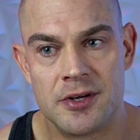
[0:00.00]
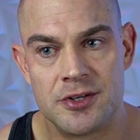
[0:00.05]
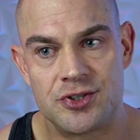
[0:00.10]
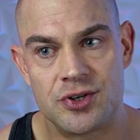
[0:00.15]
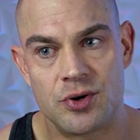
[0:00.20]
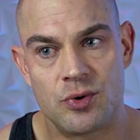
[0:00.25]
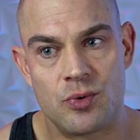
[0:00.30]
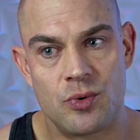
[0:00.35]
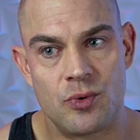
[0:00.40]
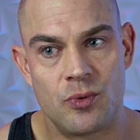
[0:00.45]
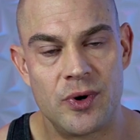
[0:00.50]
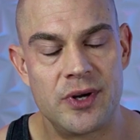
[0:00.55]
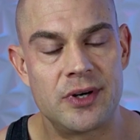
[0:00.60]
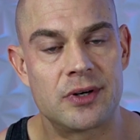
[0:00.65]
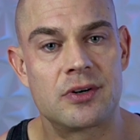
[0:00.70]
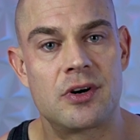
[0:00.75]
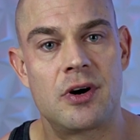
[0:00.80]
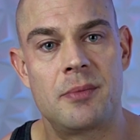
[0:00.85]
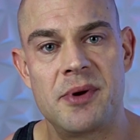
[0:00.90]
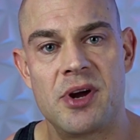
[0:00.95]
So when
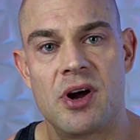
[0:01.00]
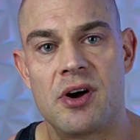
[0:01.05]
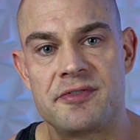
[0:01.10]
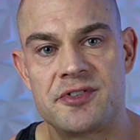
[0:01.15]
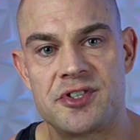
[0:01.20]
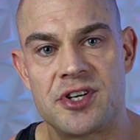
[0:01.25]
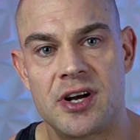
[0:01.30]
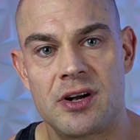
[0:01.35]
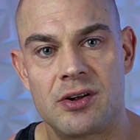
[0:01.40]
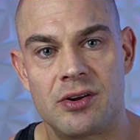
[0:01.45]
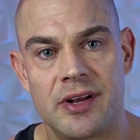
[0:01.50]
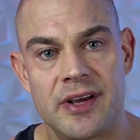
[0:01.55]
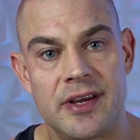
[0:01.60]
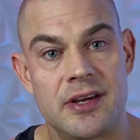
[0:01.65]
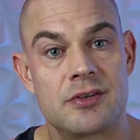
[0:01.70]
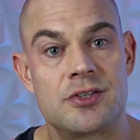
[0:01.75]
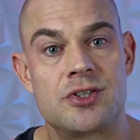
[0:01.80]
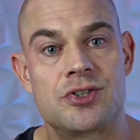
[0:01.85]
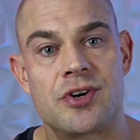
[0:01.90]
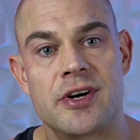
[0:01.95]
you're coming off cycle and
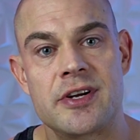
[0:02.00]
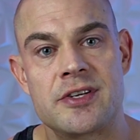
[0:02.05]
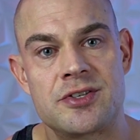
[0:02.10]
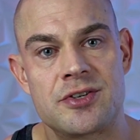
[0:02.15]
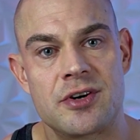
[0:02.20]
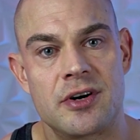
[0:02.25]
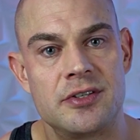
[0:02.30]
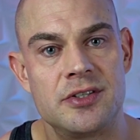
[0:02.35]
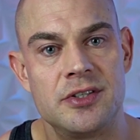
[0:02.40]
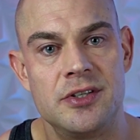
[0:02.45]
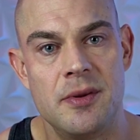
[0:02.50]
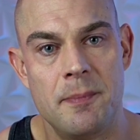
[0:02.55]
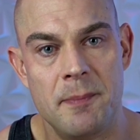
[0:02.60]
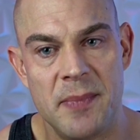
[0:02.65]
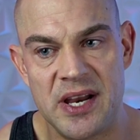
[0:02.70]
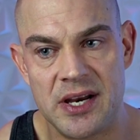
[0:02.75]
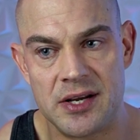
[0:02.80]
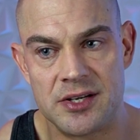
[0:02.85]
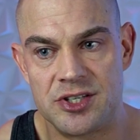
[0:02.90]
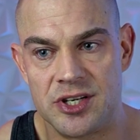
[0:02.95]
your strength starts to
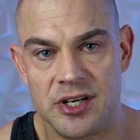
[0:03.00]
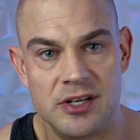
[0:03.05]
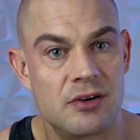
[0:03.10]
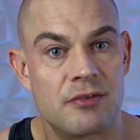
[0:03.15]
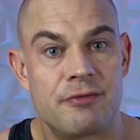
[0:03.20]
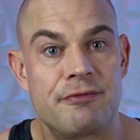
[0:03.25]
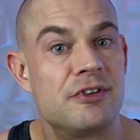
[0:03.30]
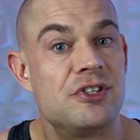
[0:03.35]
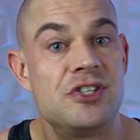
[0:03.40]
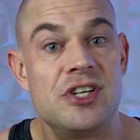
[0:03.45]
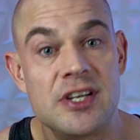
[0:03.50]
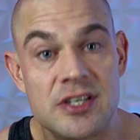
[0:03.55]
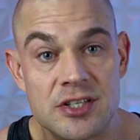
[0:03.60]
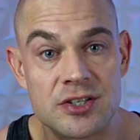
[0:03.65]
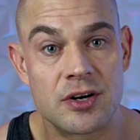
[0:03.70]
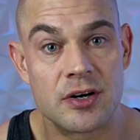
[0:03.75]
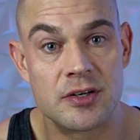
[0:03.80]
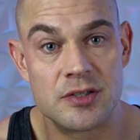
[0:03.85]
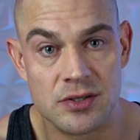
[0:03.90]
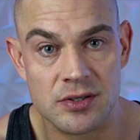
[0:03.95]
diminish and your physique
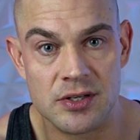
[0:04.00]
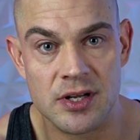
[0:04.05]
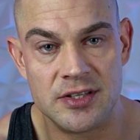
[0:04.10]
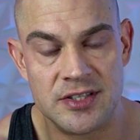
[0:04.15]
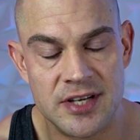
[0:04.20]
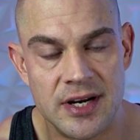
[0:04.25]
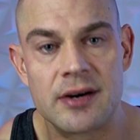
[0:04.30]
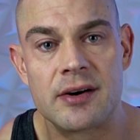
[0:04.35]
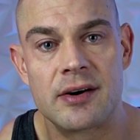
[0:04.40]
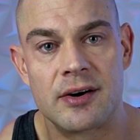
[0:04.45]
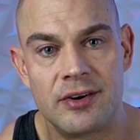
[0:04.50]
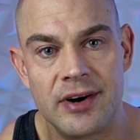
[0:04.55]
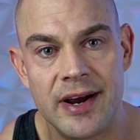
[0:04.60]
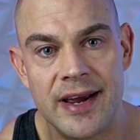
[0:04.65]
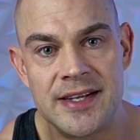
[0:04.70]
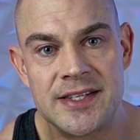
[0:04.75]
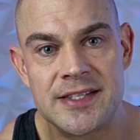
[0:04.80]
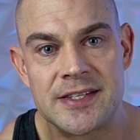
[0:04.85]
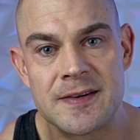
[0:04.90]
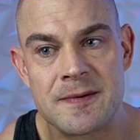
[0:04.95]
starts to
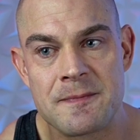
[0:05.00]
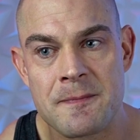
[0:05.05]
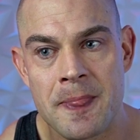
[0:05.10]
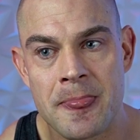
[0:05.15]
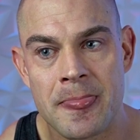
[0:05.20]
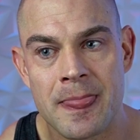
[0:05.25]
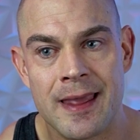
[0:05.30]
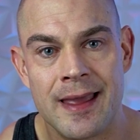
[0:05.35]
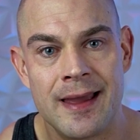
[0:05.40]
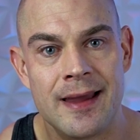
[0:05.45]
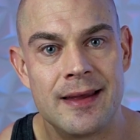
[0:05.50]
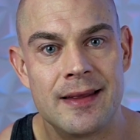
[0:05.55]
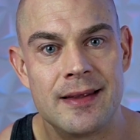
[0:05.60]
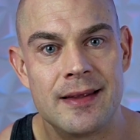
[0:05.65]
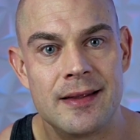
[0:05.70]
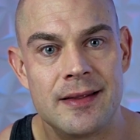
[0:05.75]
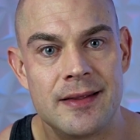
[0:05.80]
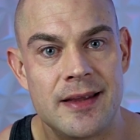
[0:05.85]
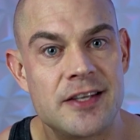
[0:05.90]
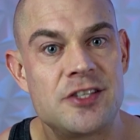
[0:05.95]
deteriorate,
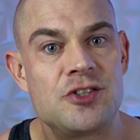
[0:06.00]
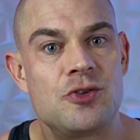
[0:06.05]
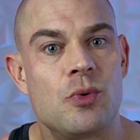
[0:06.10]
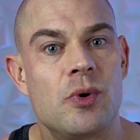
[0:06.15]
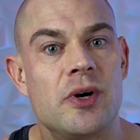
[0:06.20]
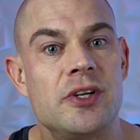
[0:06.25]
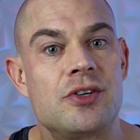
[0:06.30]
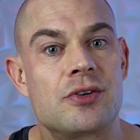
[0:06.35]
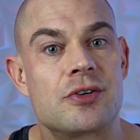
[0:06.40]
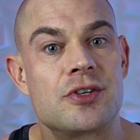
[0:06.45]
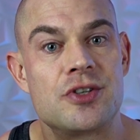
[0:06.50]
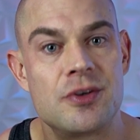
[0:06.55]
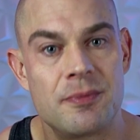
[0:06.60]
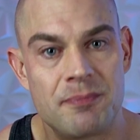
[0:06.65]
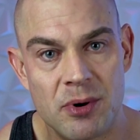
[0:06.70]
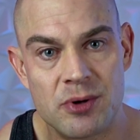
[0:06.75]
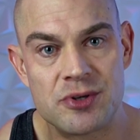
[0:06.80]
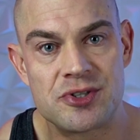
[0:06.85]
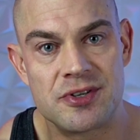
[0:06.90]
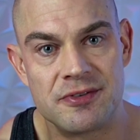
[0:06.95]
that's what you're
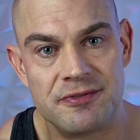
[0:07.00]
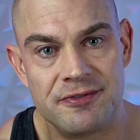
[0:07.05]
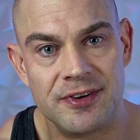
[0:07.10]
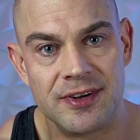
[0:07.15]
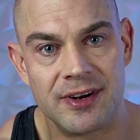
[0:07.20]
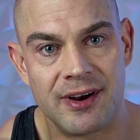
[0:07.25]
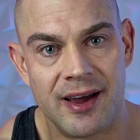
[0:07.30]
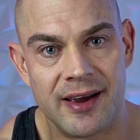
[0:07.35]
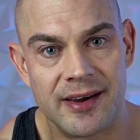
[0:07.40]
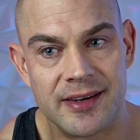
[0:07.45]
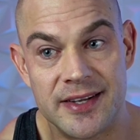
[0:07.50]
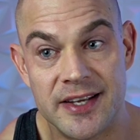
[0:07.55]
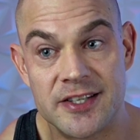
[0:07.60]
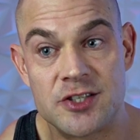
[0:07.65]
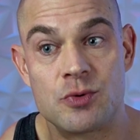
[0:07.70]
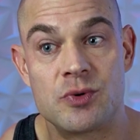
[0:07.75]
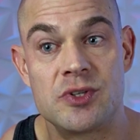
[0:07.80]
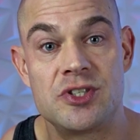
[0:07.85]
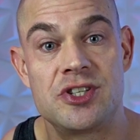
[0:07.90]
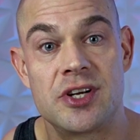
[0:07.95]
supposed to feel like.
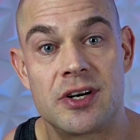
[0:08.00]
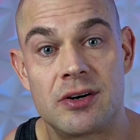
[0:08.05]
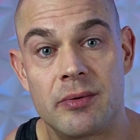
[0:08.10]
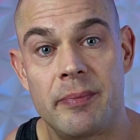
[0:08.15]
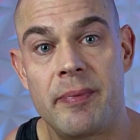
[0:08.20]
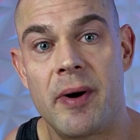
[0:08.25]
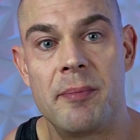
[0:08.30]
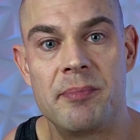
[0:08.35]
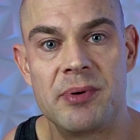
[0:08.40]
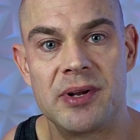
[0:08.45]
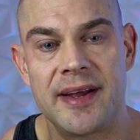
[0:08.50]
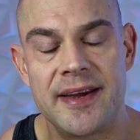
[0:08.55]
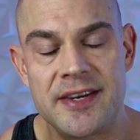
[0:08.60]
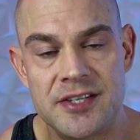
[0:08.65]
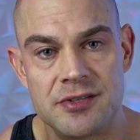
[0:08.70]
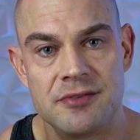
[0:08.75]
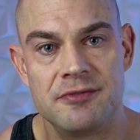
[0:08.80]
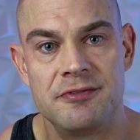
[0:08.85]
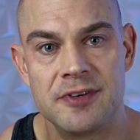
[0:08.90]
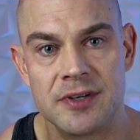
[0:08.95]
That's what general
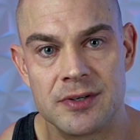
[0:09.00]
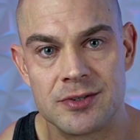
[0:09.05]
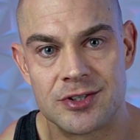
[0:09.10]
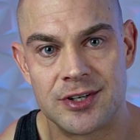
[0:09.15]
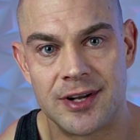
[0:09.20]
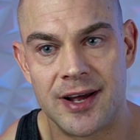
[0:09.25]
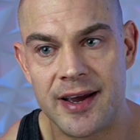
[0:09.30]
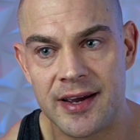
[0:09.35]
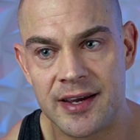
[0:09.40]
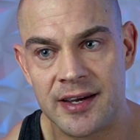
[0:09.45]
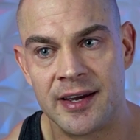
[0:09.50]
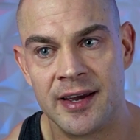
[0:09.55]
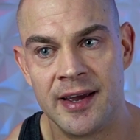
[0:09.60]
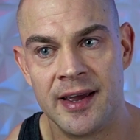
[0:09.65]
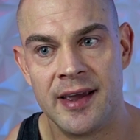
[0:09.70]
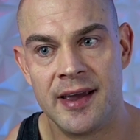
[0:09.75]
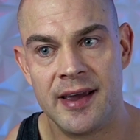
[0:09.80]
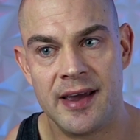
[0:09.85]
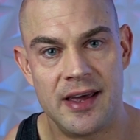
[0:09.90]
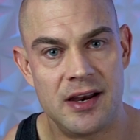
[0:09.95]
population feels like.
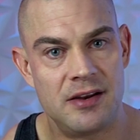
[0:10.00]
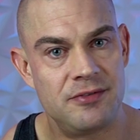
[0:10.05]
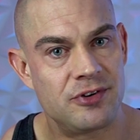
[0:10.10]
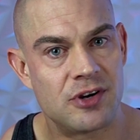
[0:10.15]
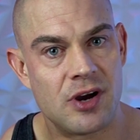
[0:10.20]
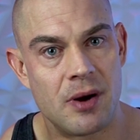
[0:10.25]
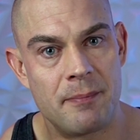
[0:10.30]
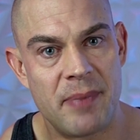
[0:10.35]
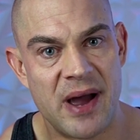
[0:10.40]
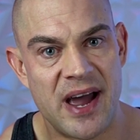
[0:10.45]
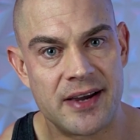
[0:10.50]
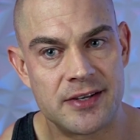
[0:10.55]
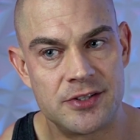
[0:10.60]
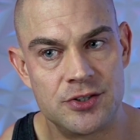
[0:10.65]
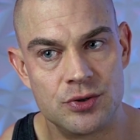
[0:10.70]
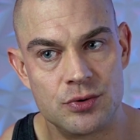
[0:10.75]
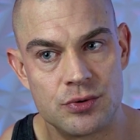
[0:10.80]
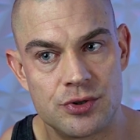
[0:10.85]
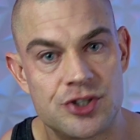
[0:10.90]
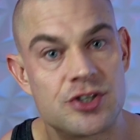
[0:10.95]
And if you come back
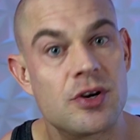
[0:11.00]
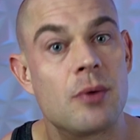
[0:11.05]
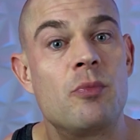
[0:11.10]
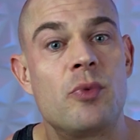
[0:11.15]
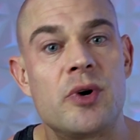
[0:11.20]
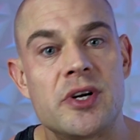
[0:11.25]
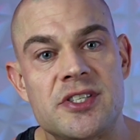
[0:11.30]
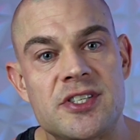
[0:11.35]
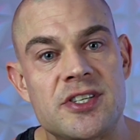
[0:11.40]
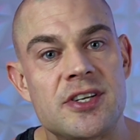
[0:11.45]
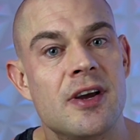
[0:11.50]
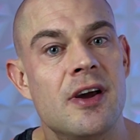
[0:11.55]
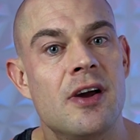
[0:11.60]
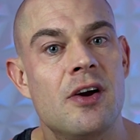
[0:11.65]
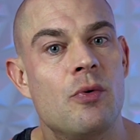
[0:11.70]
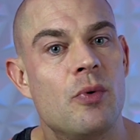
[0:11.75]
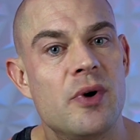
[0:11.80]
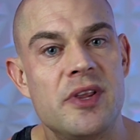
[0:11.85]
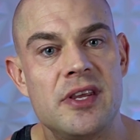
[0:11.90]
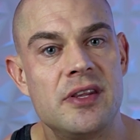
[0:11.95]
to somewhat
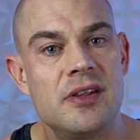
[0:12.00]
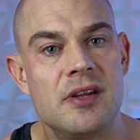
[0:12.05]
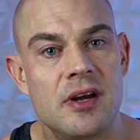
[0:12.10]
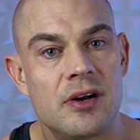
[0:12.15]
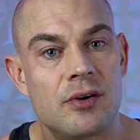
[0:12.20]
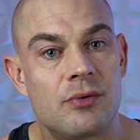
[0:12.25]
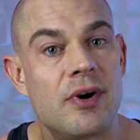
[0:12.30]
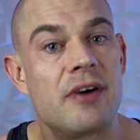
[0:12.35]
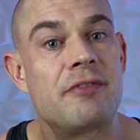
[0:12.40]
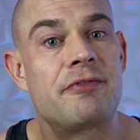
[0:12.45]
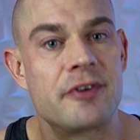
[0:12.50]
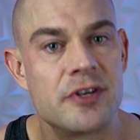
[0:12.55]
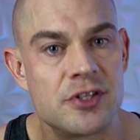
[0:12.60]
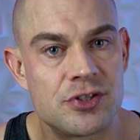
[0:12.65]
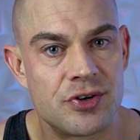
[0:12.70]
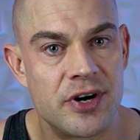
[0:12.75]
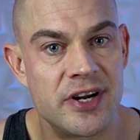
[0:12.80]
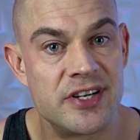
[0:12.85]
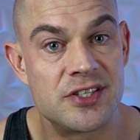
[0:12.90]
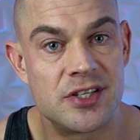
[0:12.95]
within the
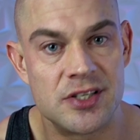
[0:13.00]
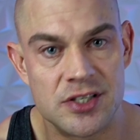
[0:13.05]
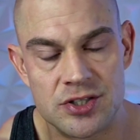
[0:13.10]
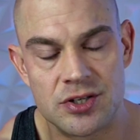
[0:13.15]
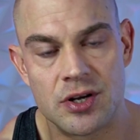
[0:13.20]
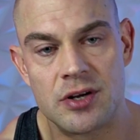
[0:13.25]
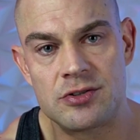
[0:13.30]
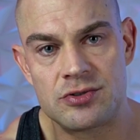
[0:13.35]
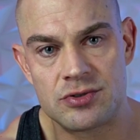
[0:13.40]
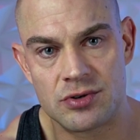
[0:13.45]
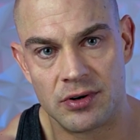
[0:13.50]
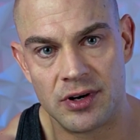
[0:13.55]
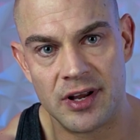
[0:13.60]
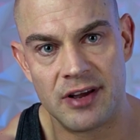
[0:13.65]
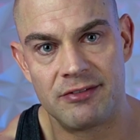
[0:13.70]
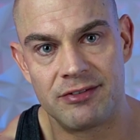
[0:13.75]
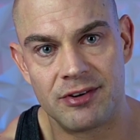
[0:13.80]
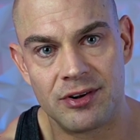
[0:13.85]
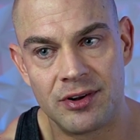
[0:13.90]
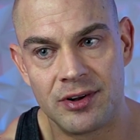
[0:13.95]
reference range testosterone
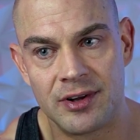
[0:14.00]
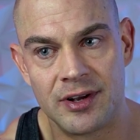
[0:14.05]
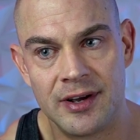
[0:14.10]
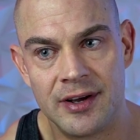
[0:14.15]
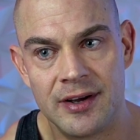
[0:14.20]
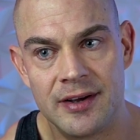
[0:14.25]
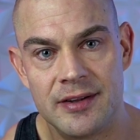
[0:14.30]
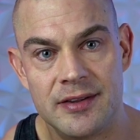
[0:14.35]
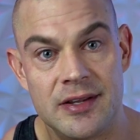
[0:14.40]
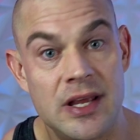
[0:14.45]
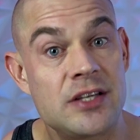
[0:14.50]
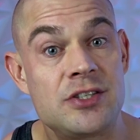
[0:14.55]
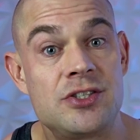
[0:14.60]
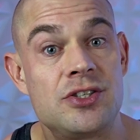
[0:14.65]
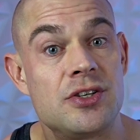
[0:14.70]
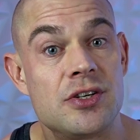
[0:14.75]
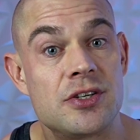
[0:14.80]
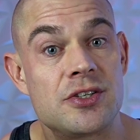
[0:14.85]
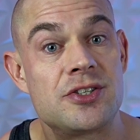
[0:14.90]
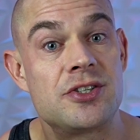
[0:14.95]
level,
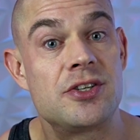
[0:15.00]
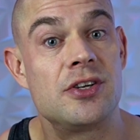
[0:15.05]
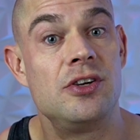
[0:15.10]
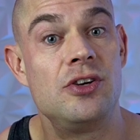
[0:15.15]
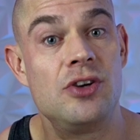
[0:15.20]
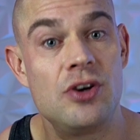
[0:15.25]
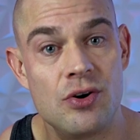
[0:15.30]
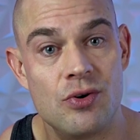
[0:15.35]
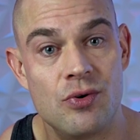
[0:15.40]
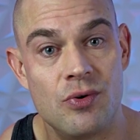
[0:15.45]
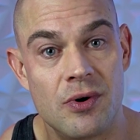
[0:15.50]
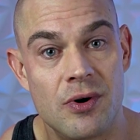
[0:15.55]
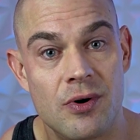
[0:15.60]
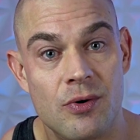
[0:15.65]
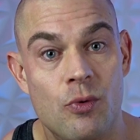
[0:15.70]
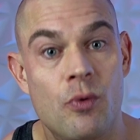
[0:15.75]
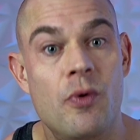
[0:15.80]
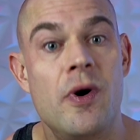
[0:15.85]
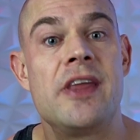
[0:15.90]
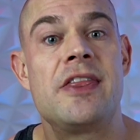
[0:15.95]
that's just you
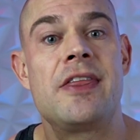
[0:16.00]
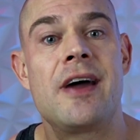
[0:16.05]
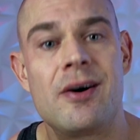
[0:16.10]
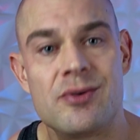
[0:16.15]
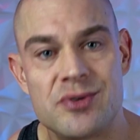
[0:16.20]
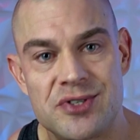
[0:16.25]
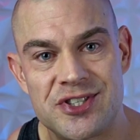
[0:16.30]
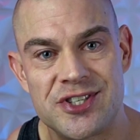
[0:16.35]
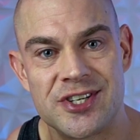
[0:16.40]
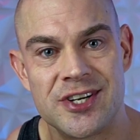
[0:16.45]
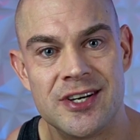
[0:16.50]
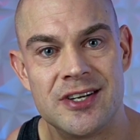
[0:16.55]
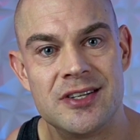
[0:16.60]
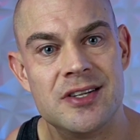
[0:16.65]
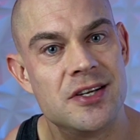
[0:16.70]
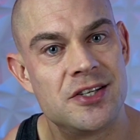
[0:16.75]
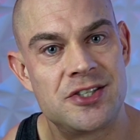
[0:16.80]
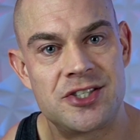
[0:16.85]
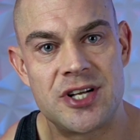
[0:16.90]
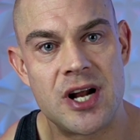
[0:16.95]
without
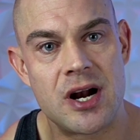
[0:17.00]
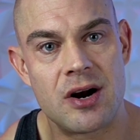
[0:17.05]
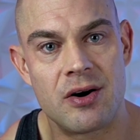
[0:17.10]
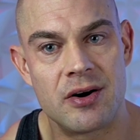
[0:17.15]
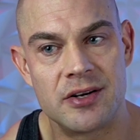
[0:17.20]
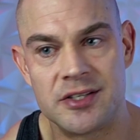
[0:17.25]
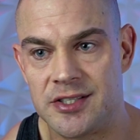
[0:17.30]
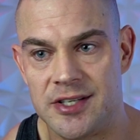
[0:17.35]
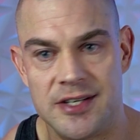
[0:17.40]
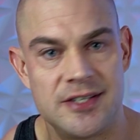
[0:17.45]
the steroids.